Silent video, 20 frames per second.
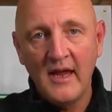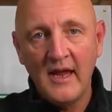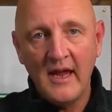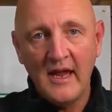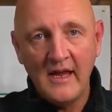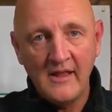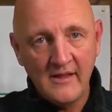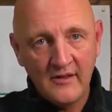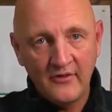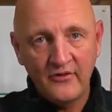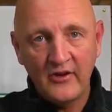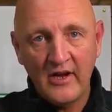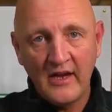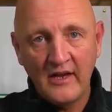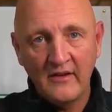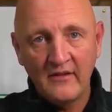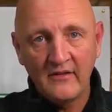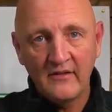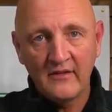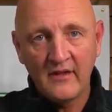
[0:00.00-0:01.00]
in the
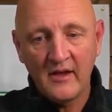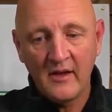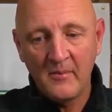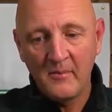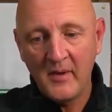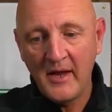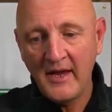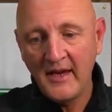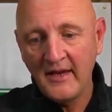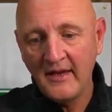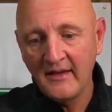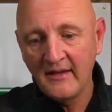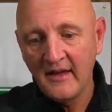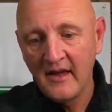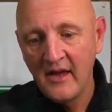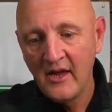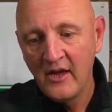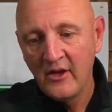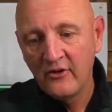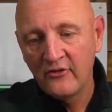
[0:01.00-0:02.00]
changes that are made.
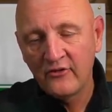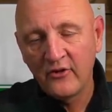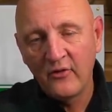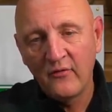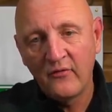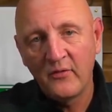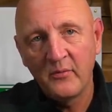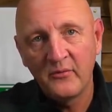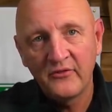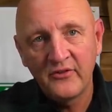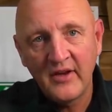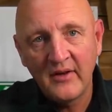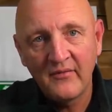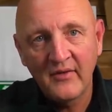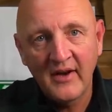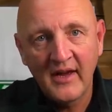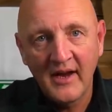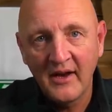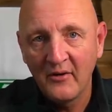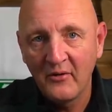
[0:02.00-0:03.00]
So from
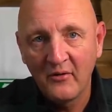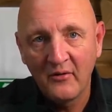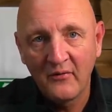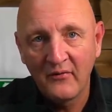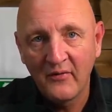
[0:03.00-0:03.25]
seven iron or